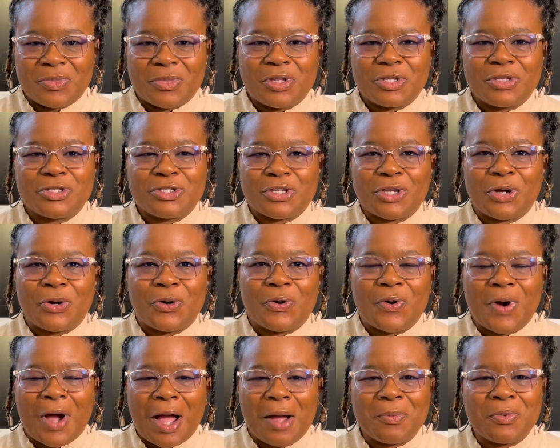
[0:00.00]

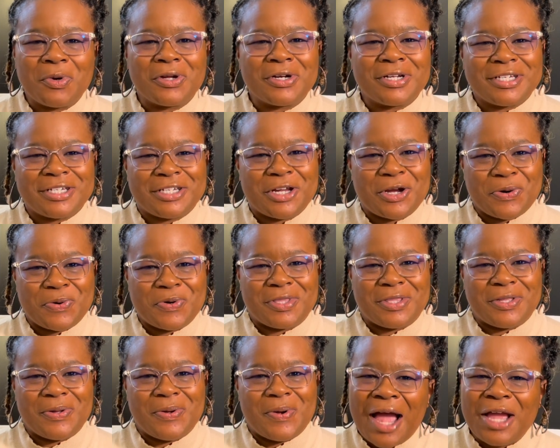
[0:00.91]
So I'm going to share with
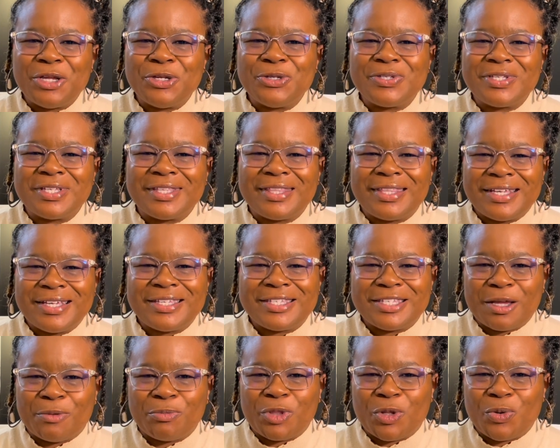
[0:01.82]
you. I used to think
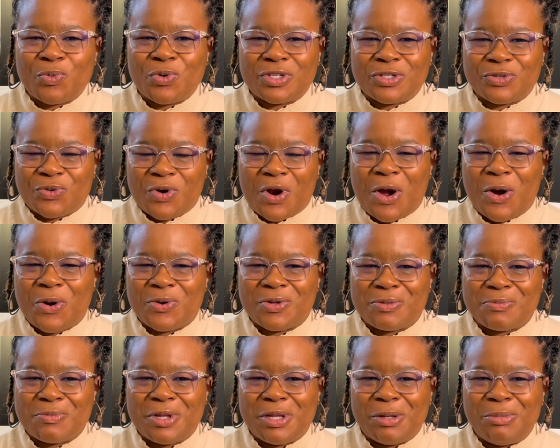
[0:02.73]
something was wrong with
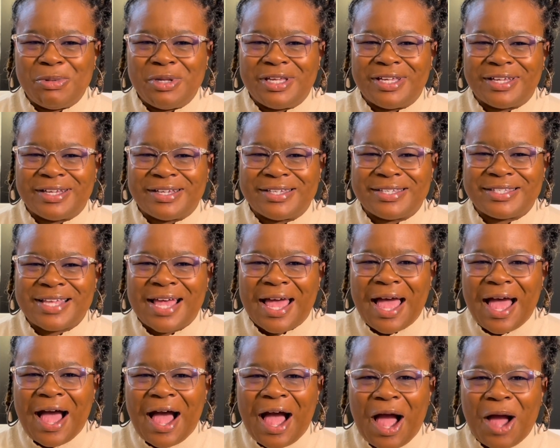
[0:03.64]
me because
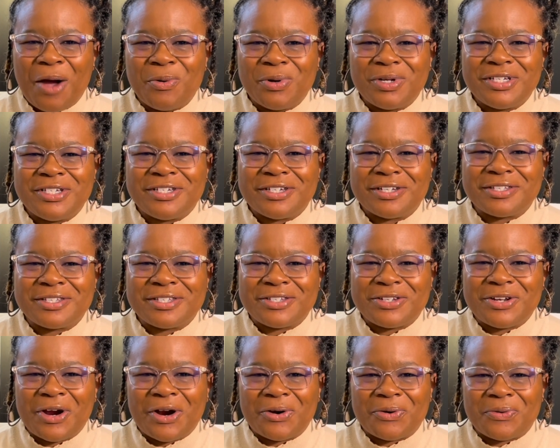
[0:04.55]
I would just
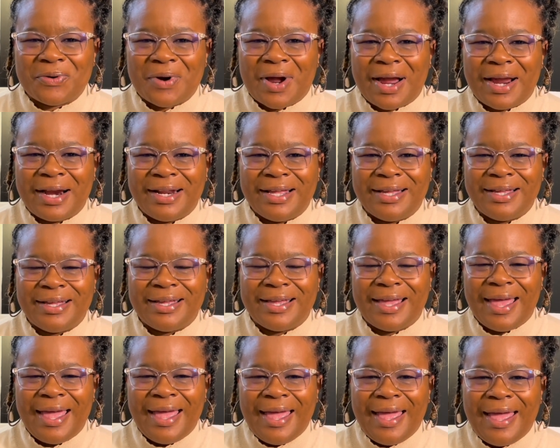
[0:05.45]
start writing
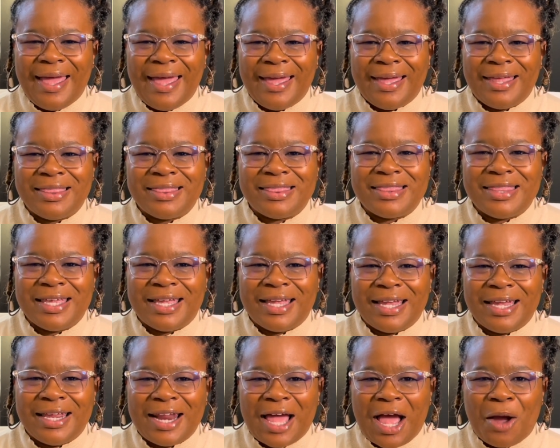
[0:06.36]
and
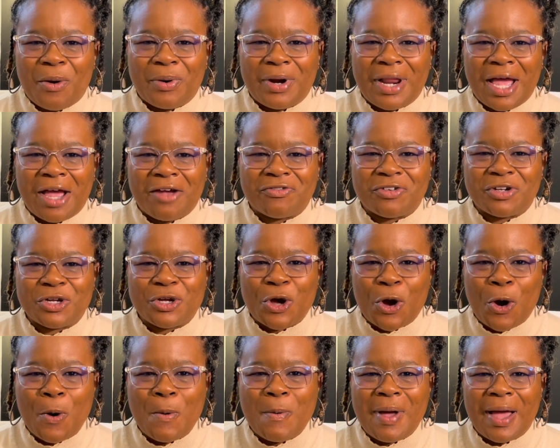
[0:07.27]
then I would have to
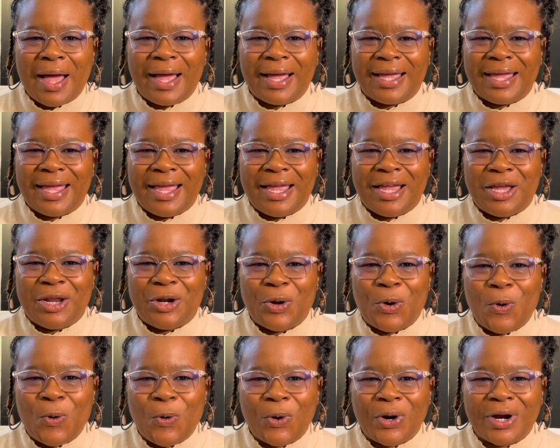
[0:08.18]
go back and
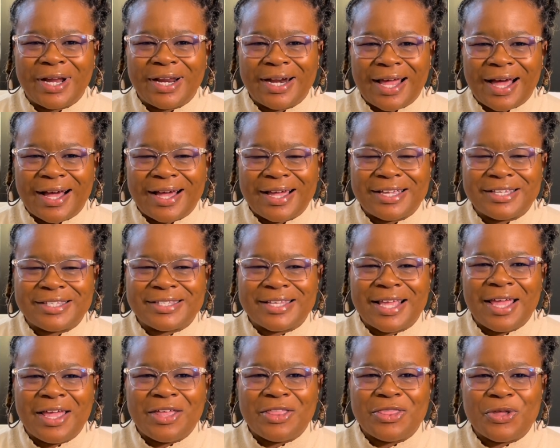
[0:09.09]
organize
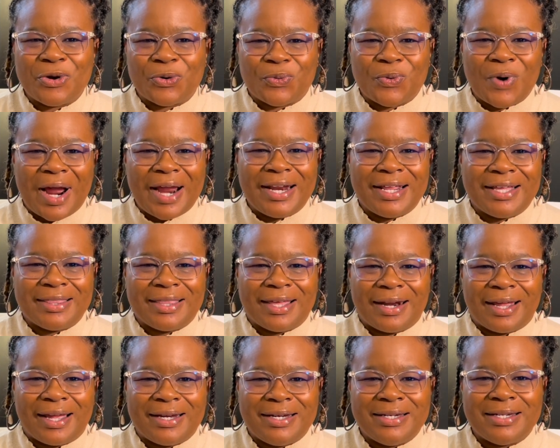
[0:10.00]
the writing that
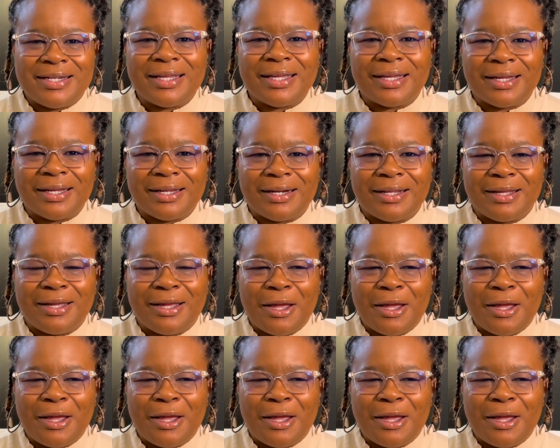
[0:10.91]
I did.